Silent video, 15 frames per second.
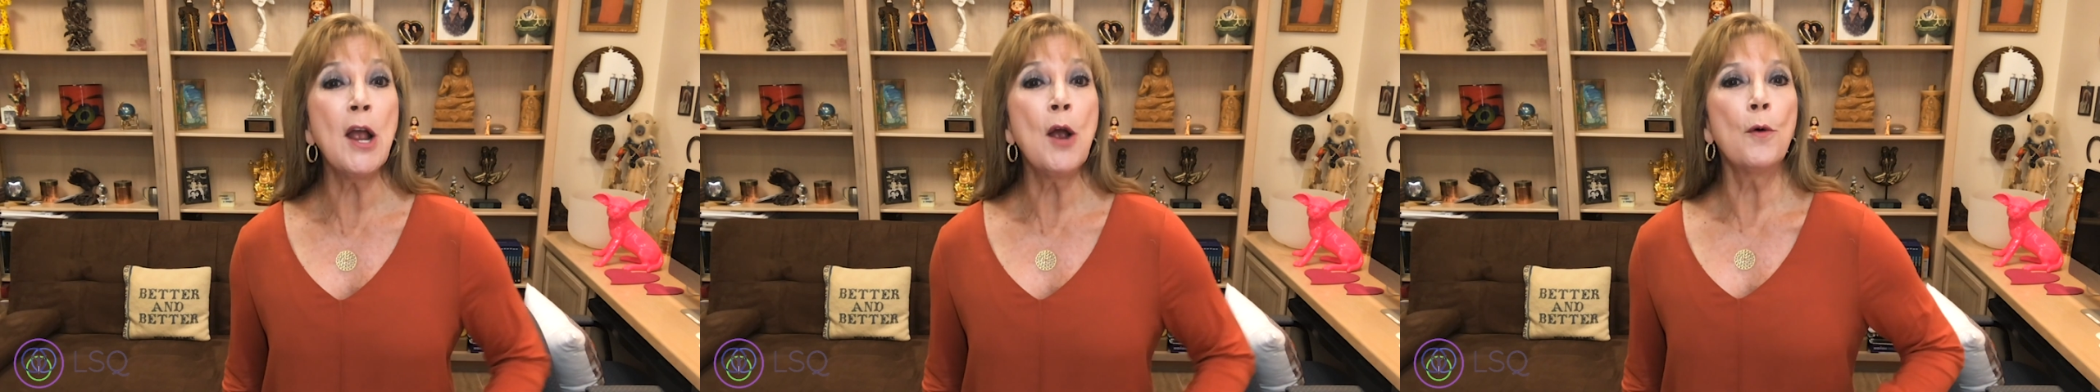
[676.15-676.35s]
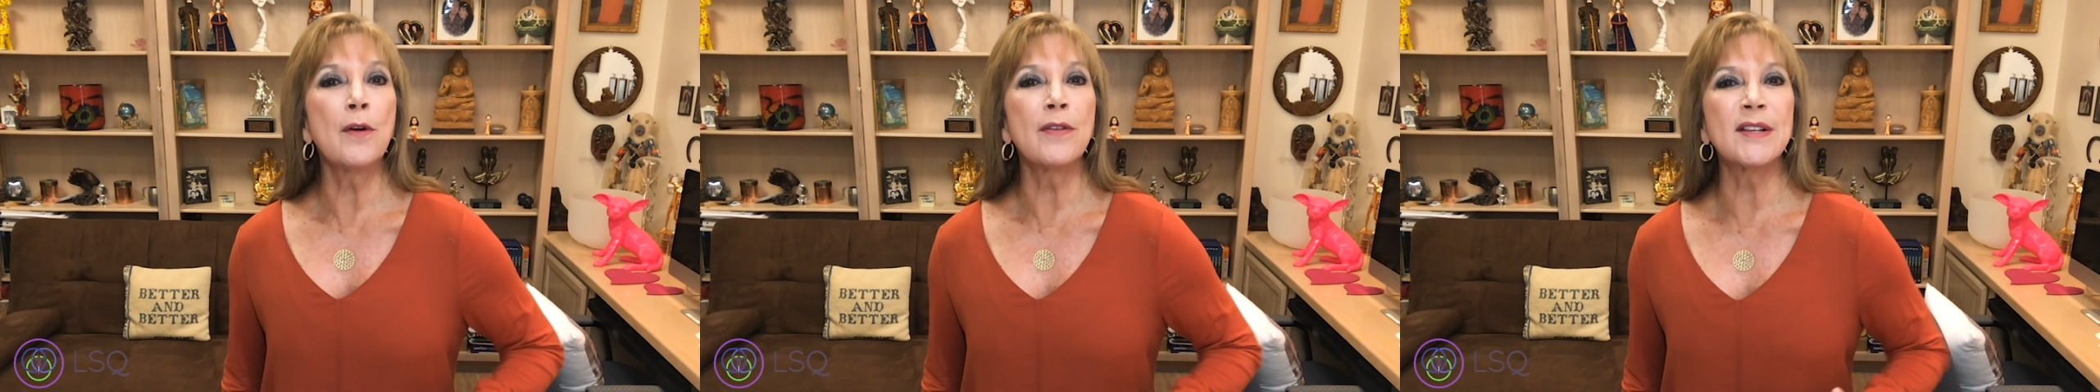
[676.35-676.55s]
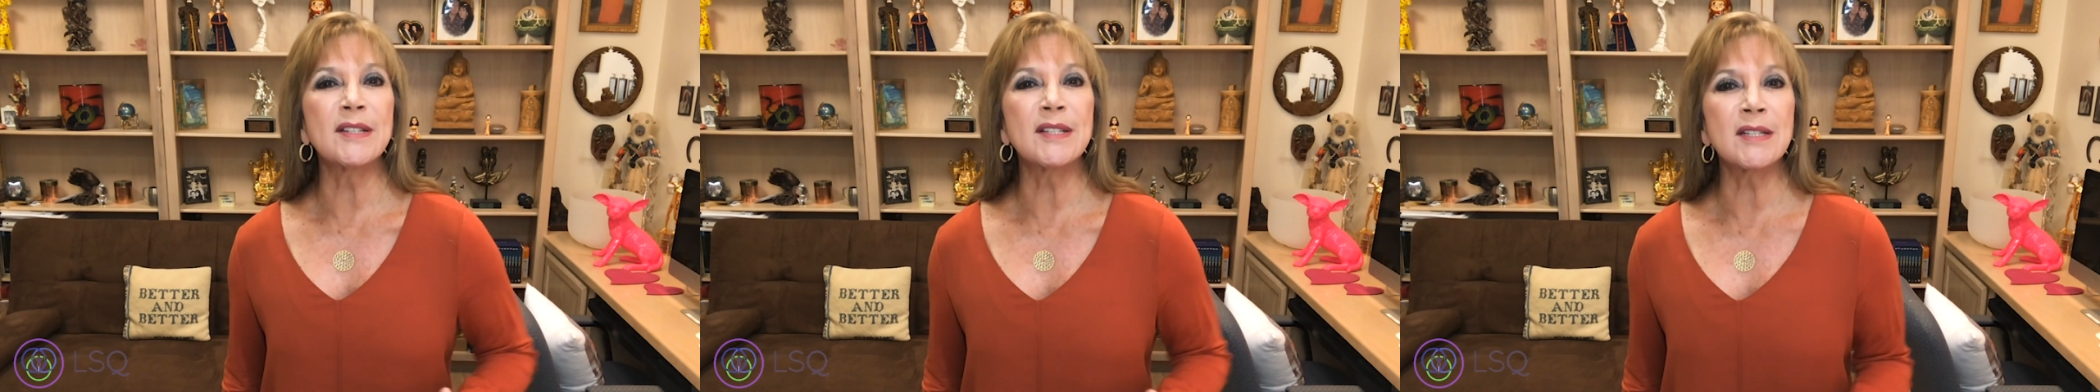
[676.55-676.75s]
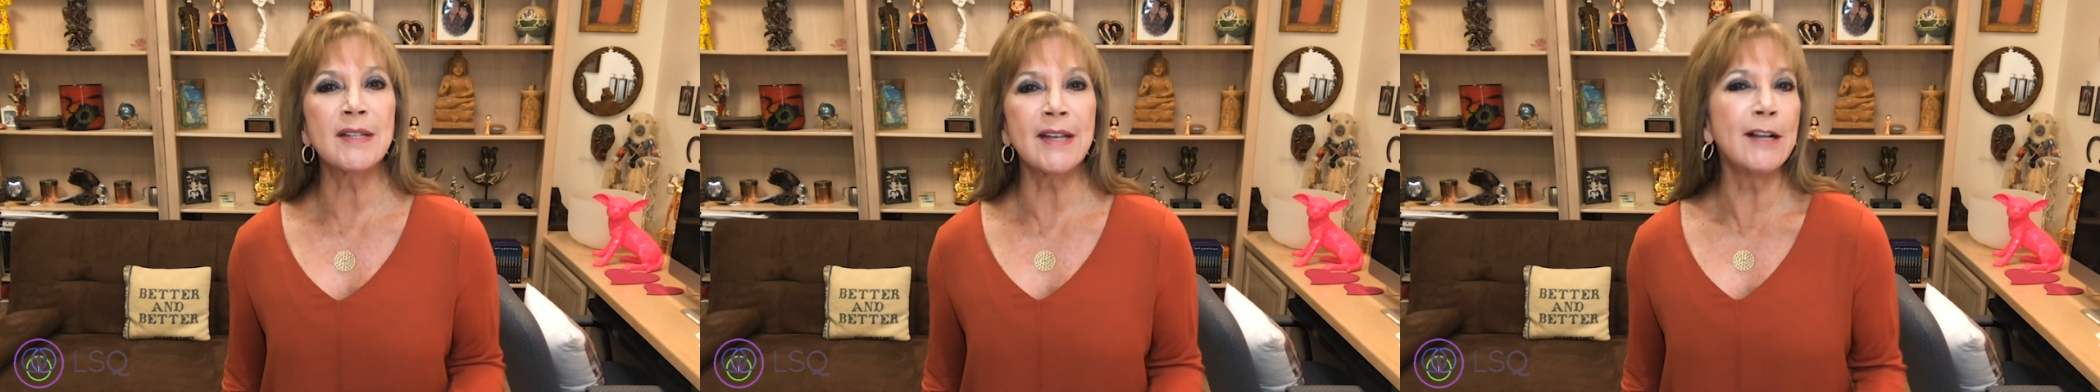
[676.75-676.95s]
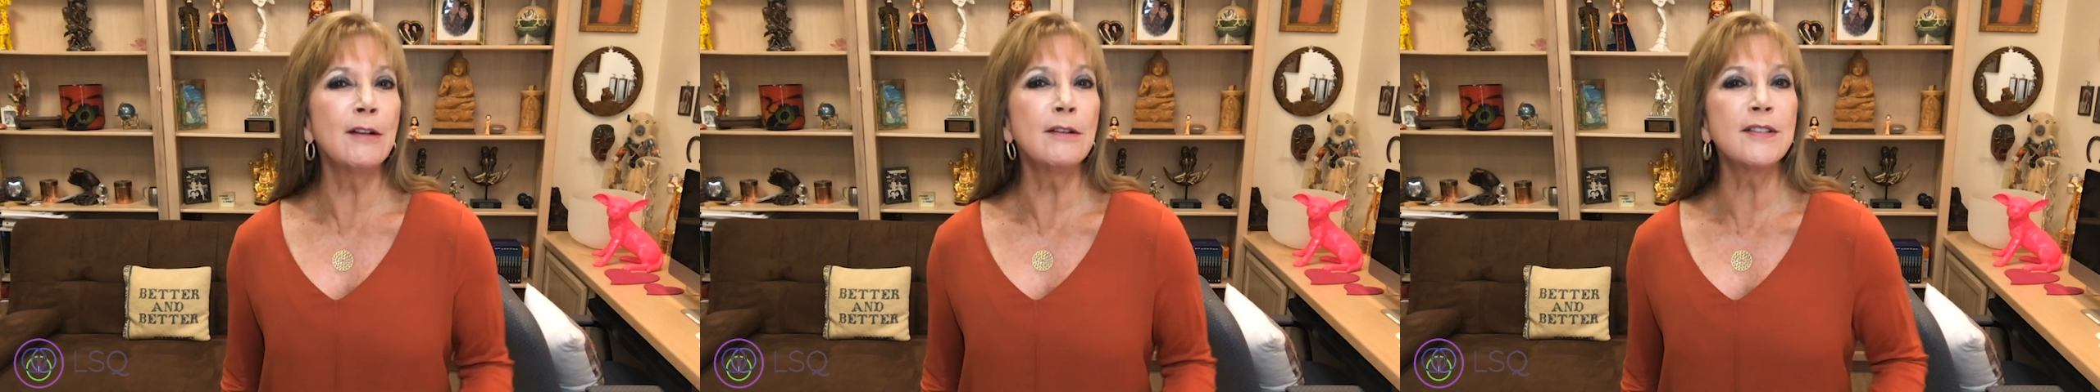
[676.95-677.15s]
with the
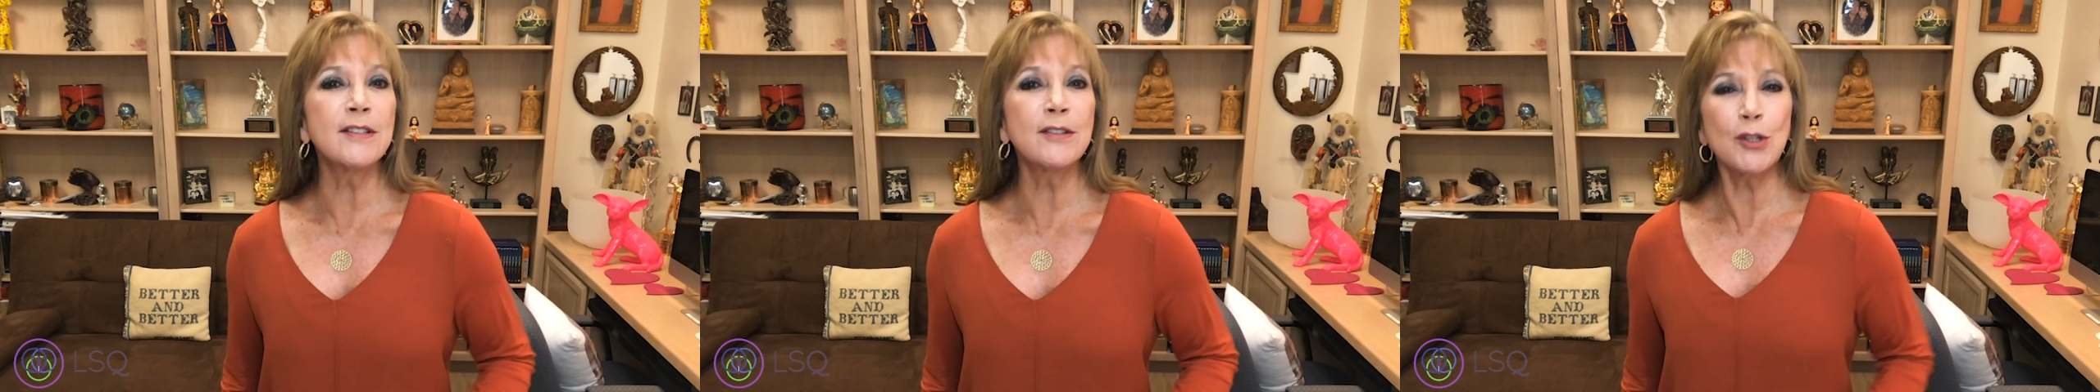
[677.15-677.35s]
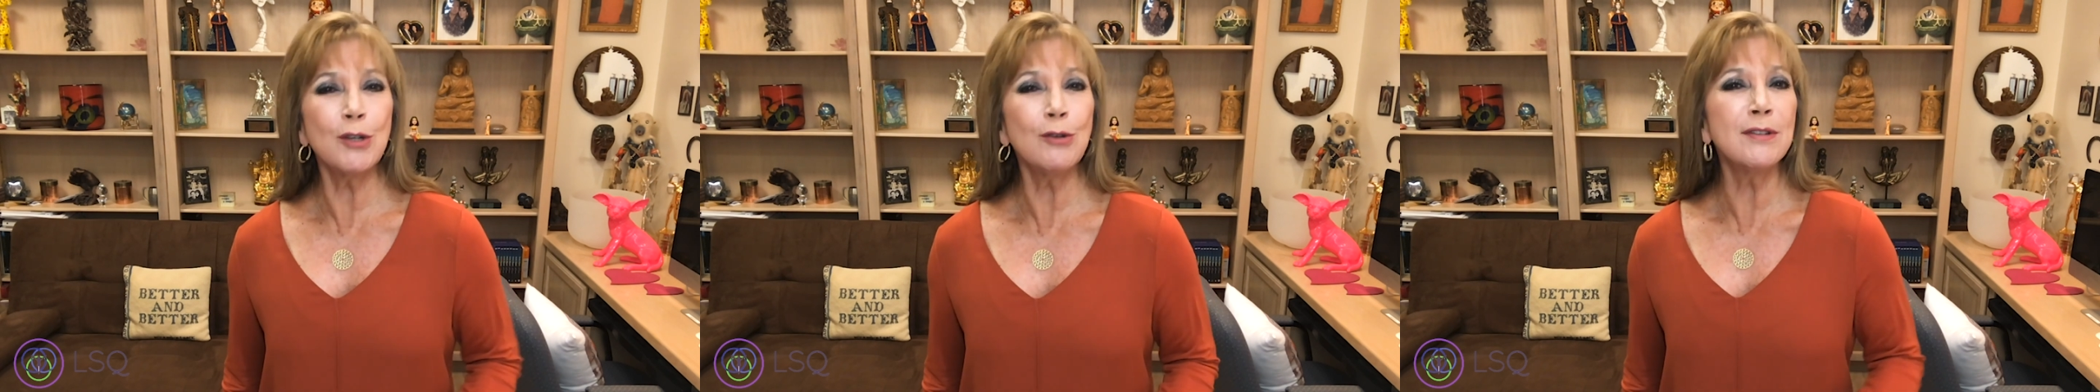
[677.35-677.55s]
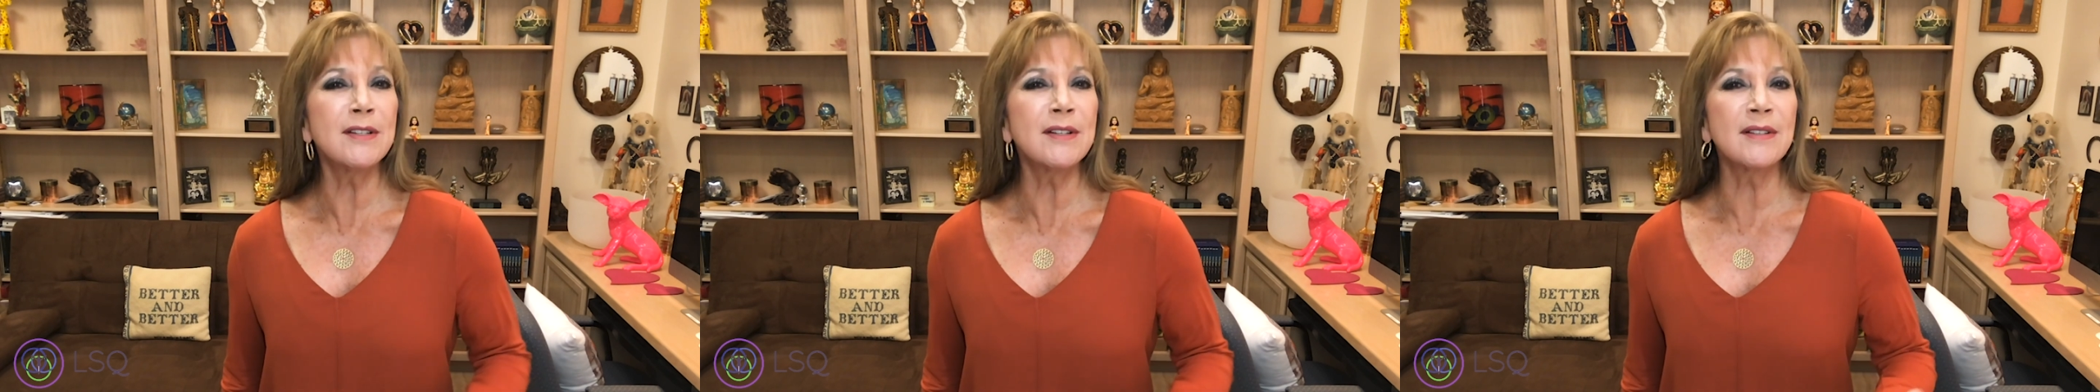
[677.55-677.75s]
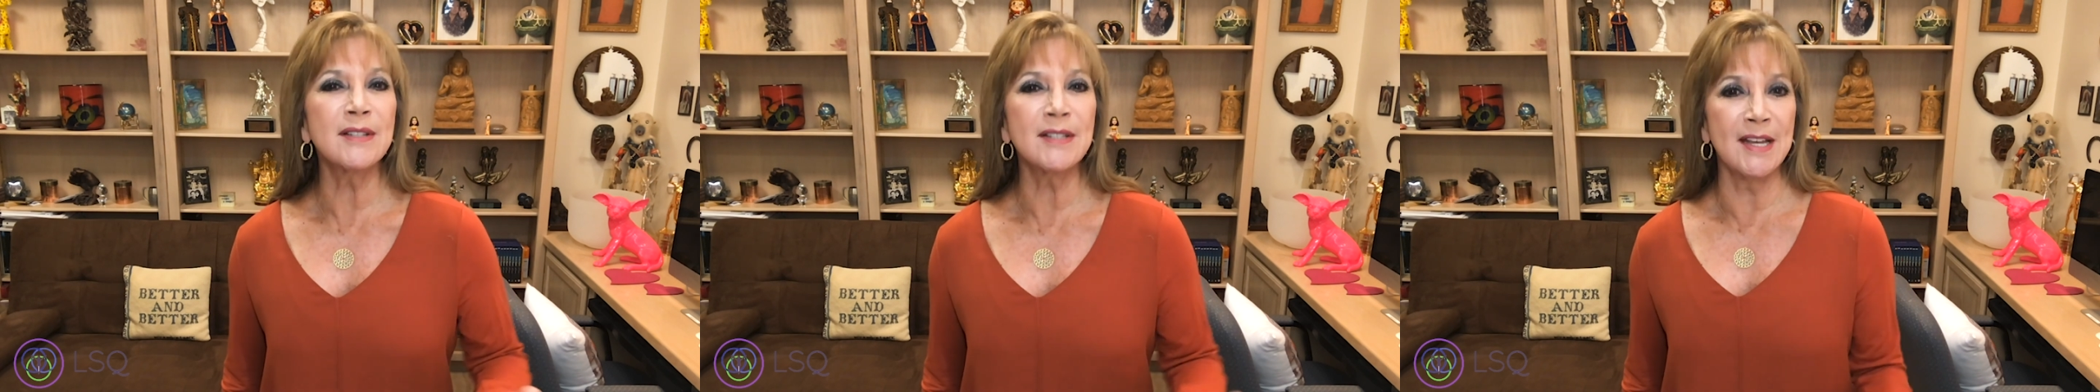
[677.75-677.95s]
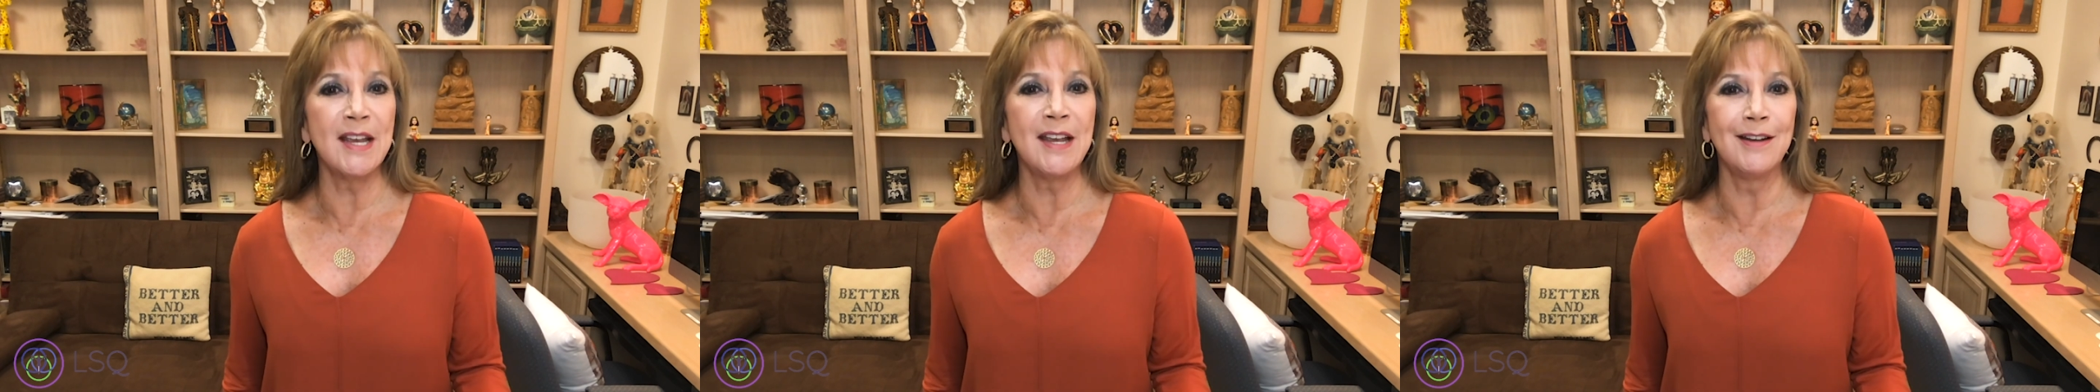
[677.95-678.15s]
skills to
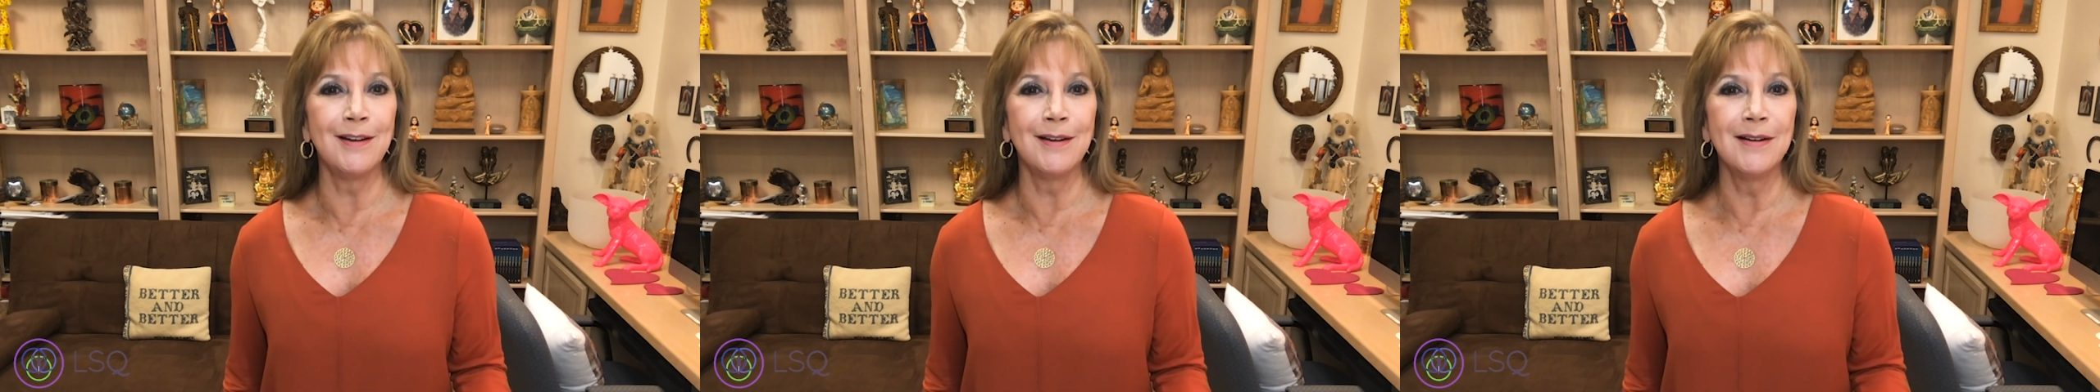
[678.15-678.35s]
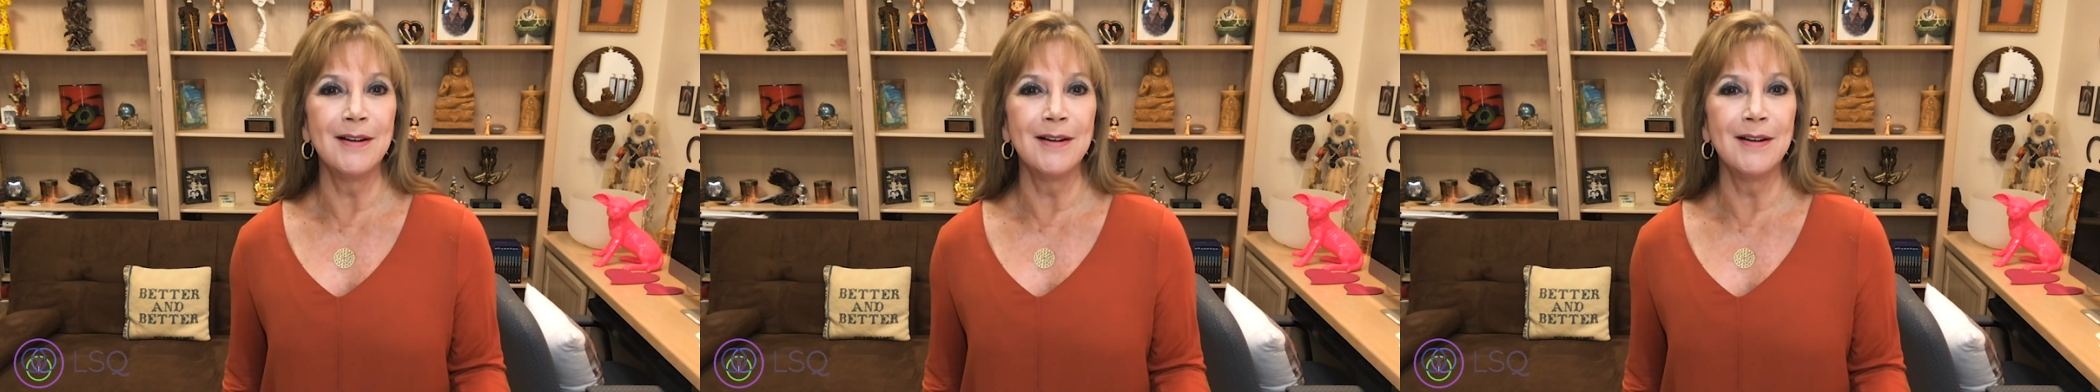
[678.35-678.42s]
succeed.